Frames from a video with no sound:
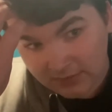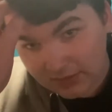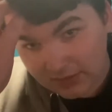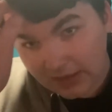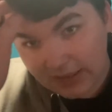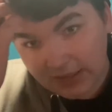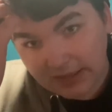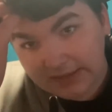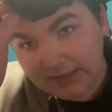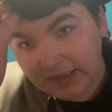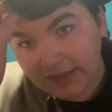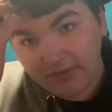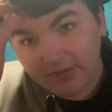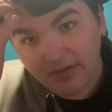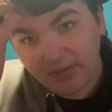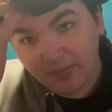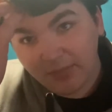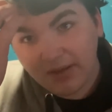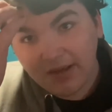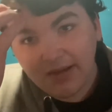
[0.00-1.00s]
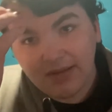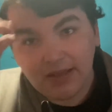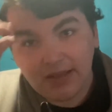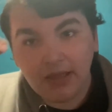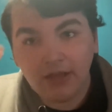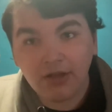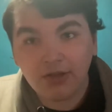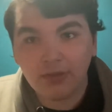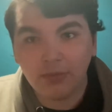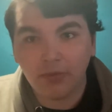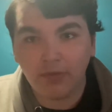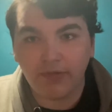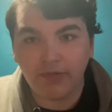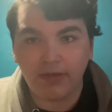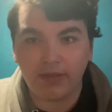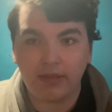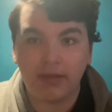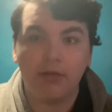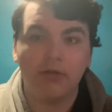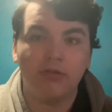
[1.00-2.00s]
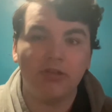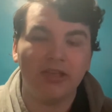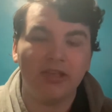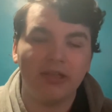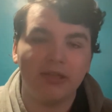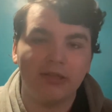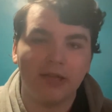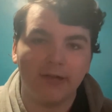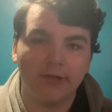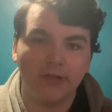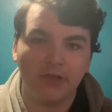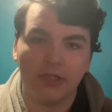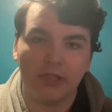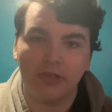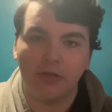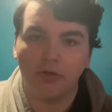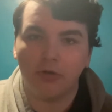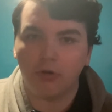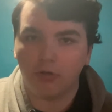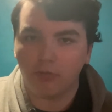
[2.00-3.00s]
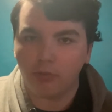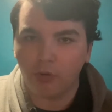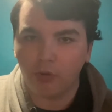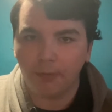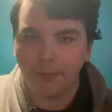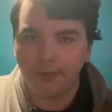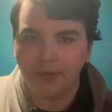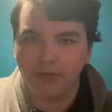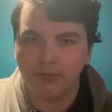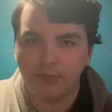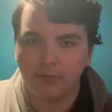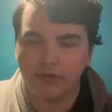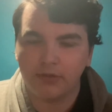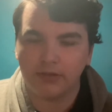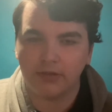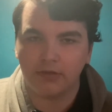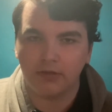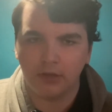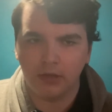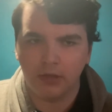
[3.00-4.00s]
And it's not even a big deal in the movie. They only acknowledge it in the cold open where it's like,